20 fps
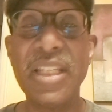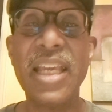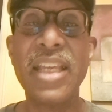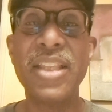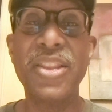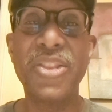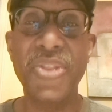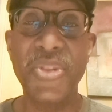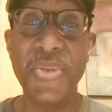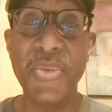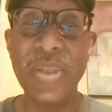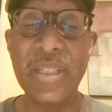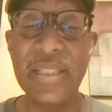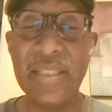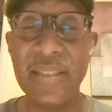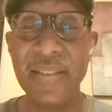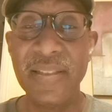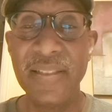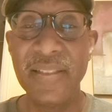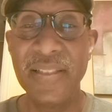had
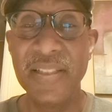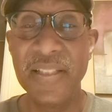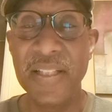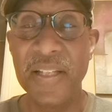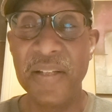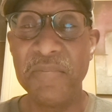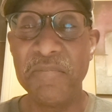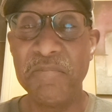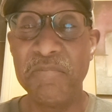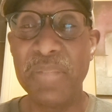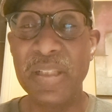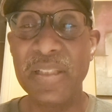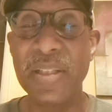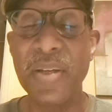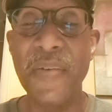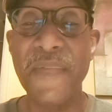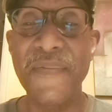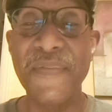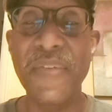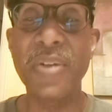3. But
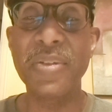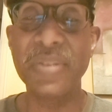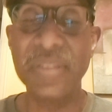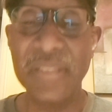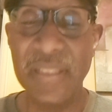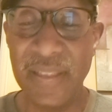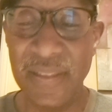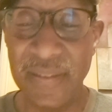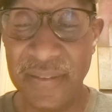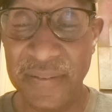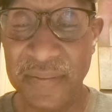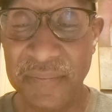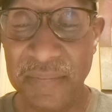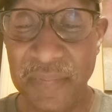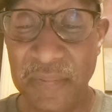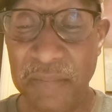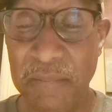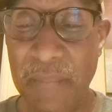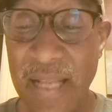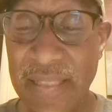her first husband,
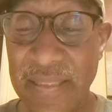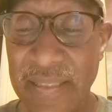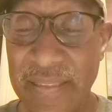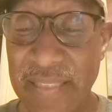by the